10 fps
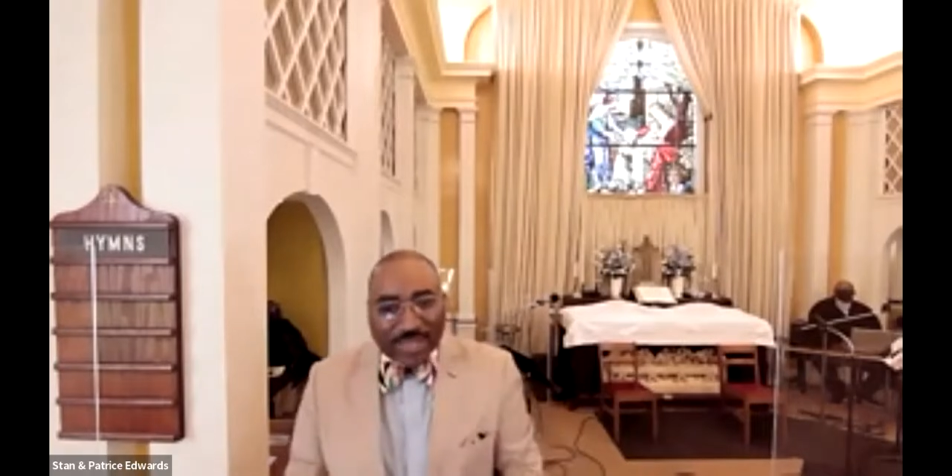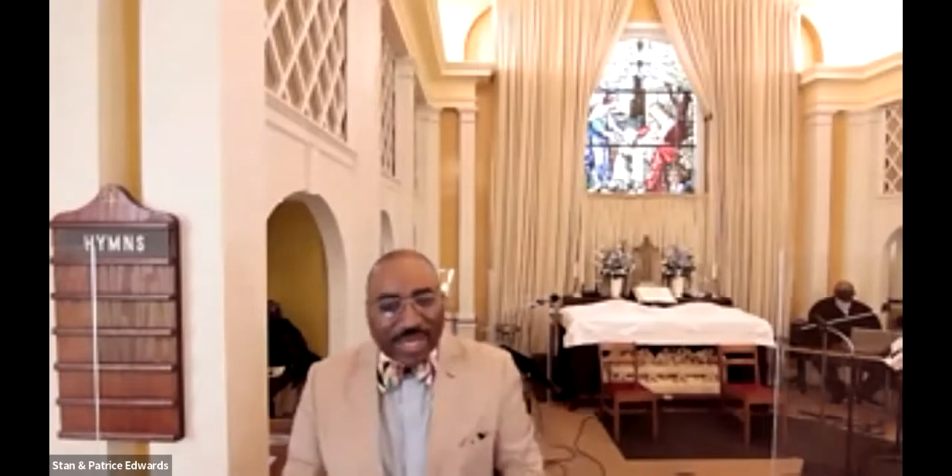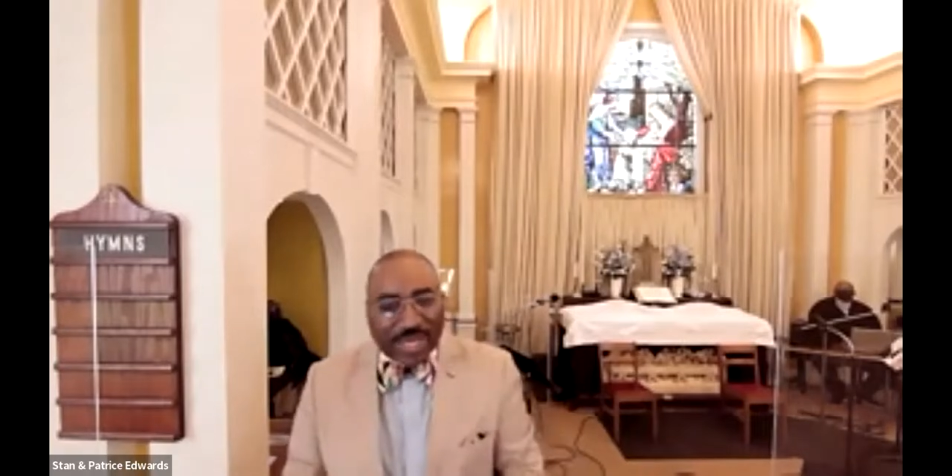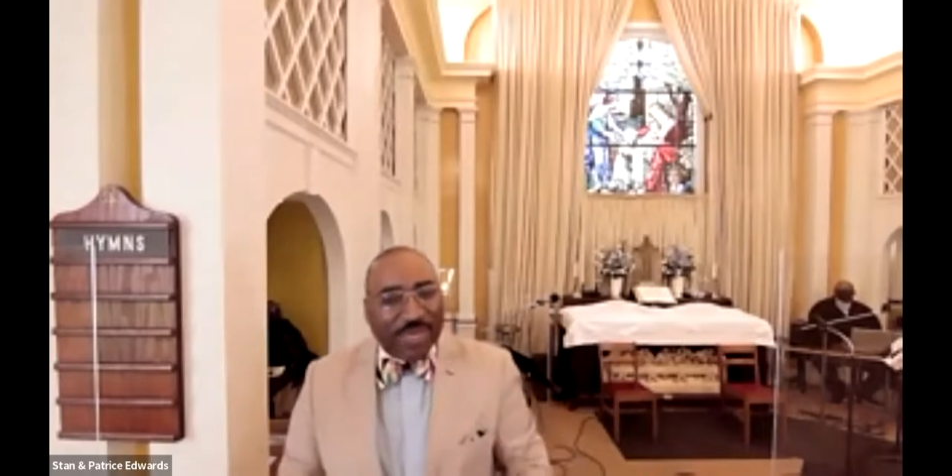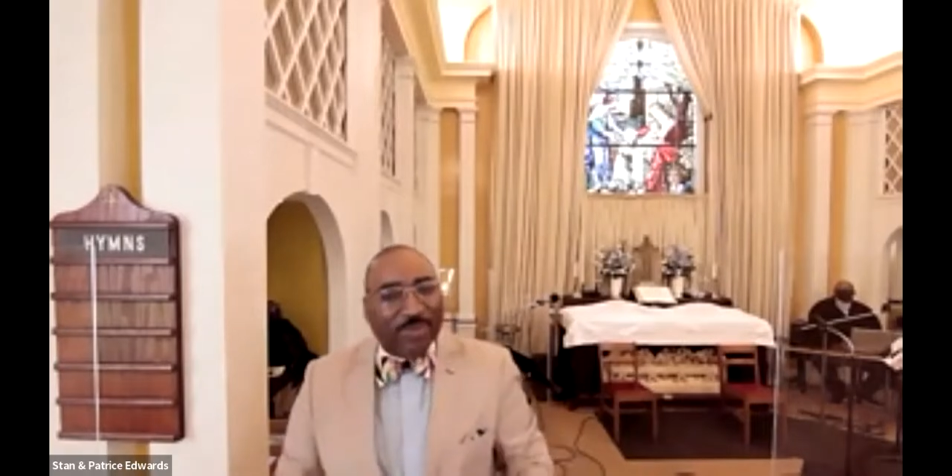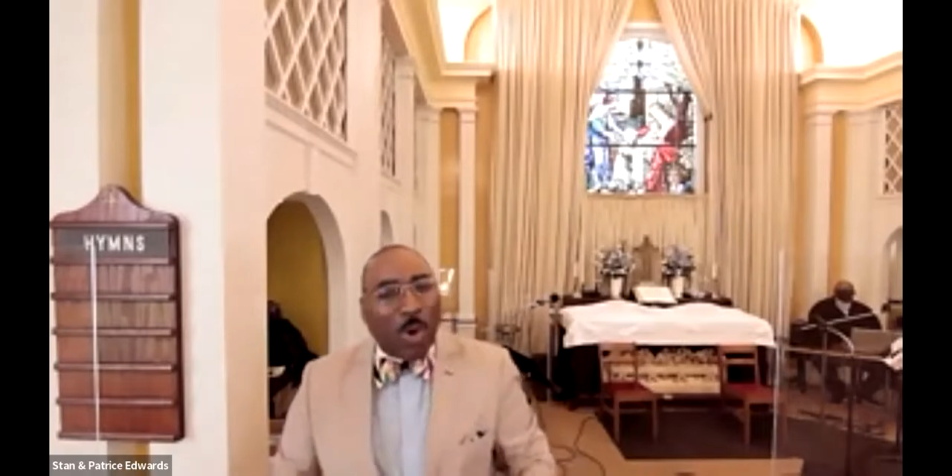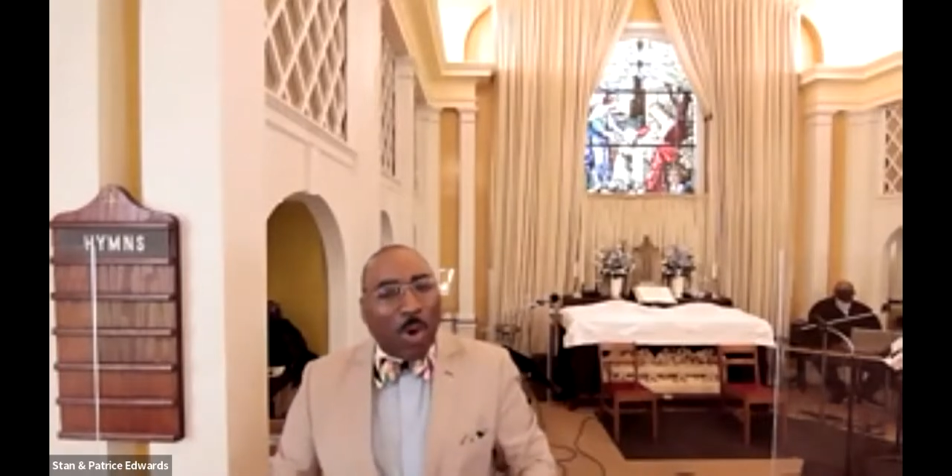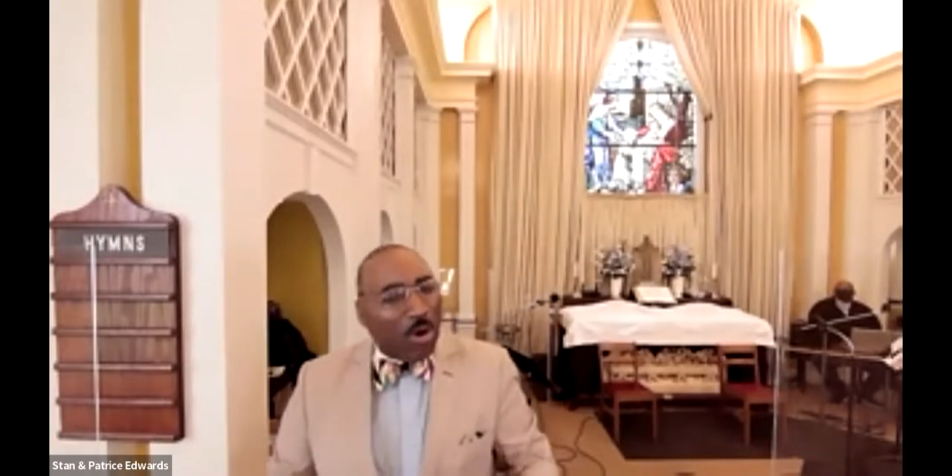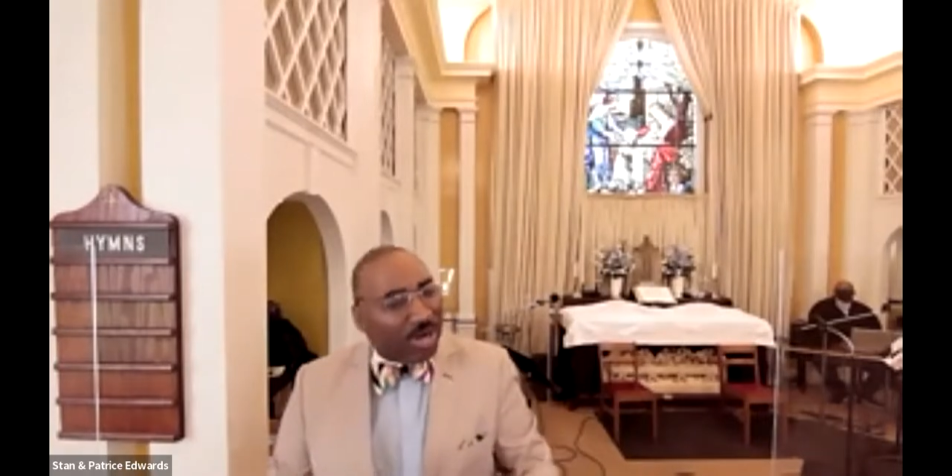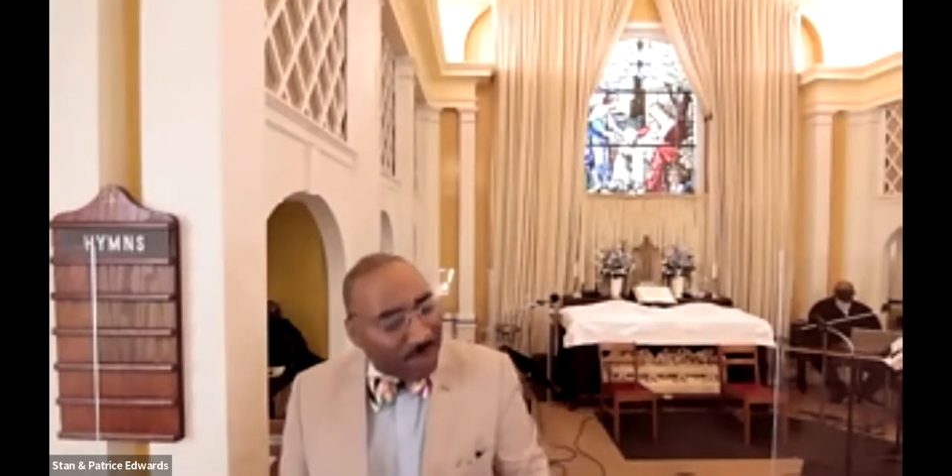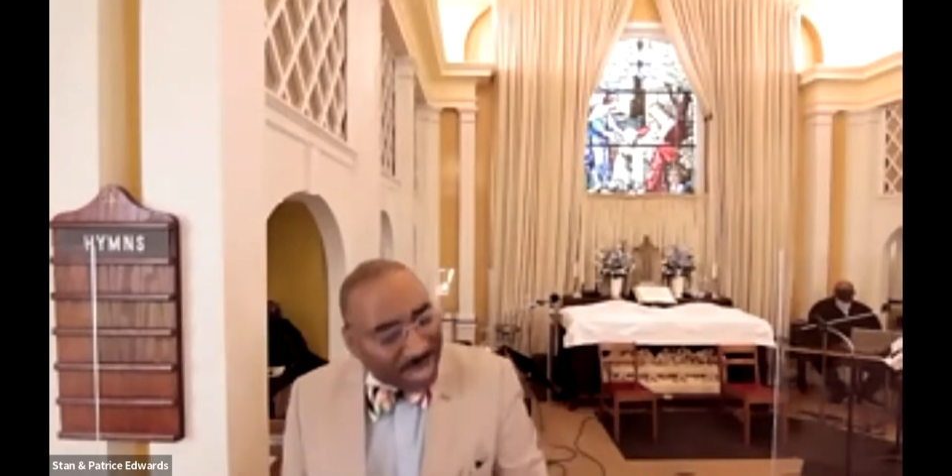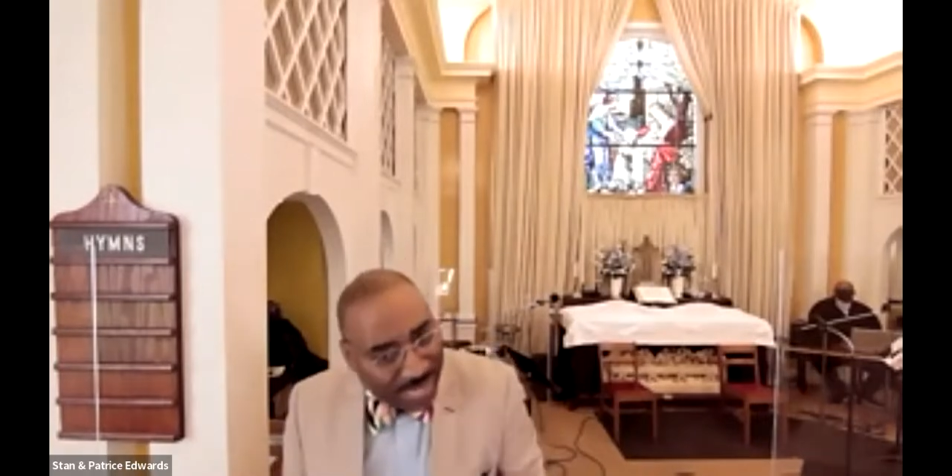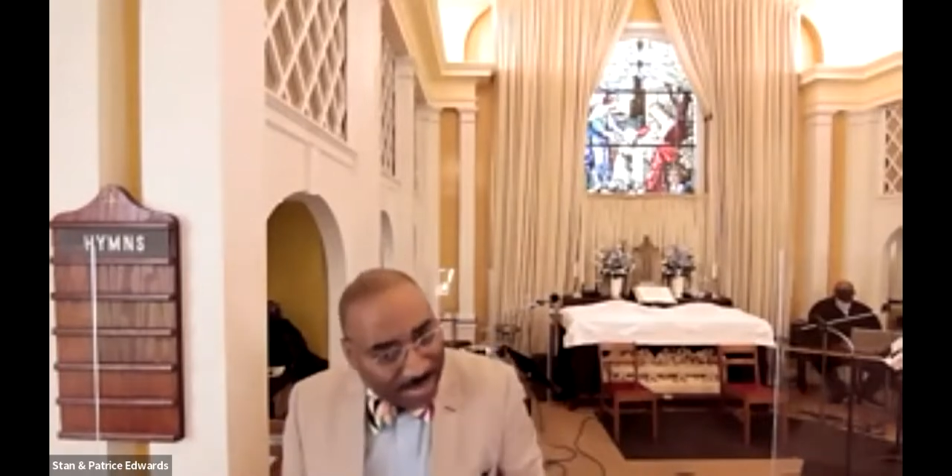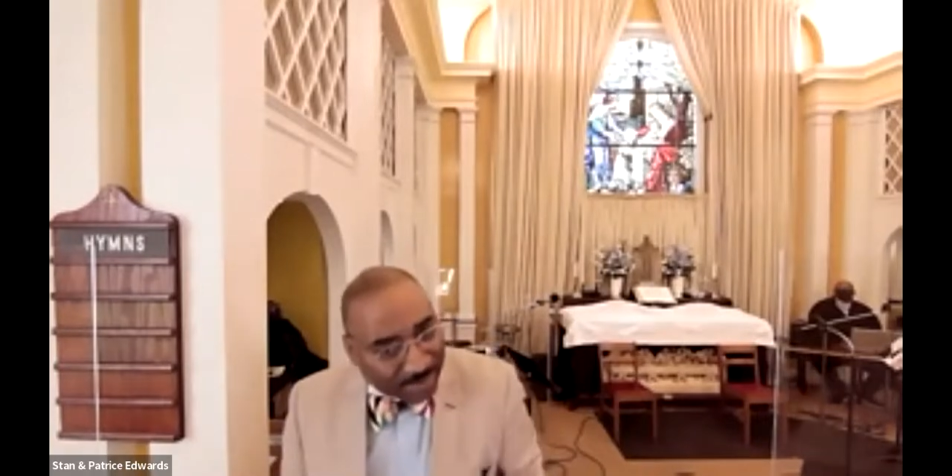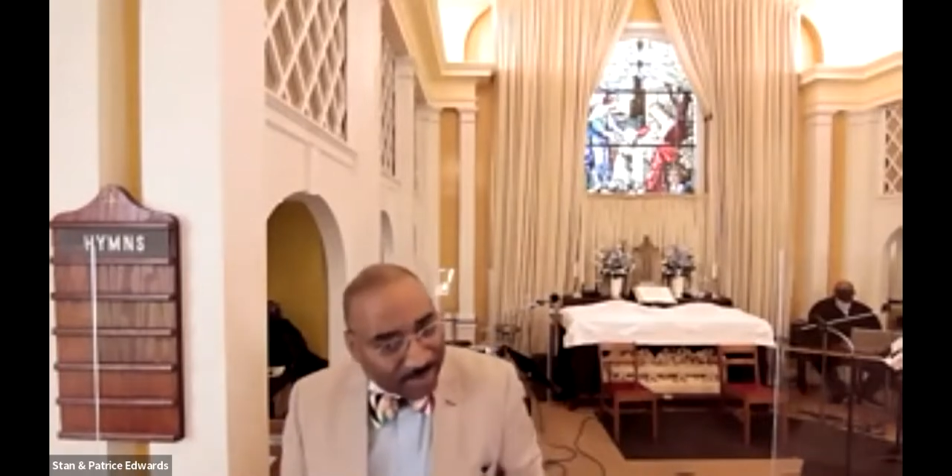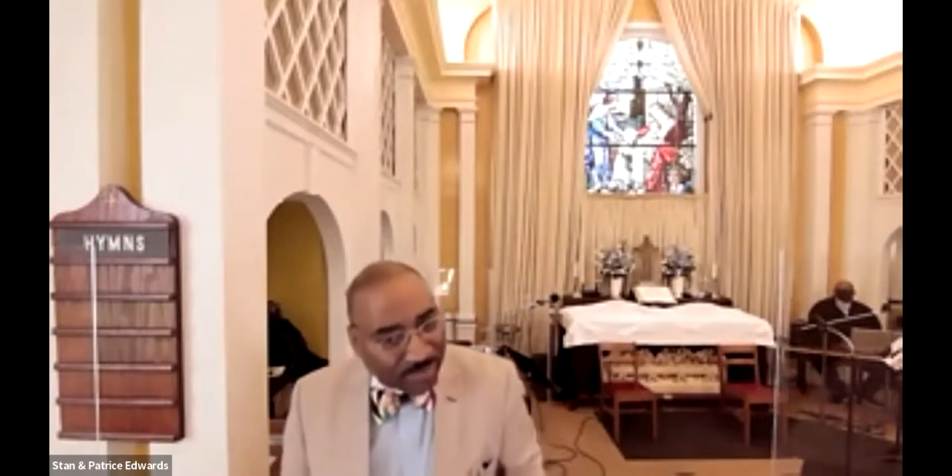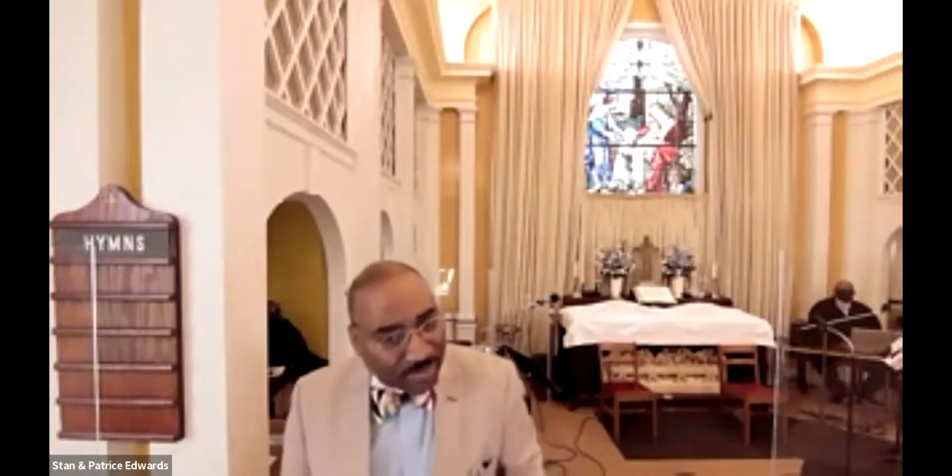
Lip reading: is it welcoming?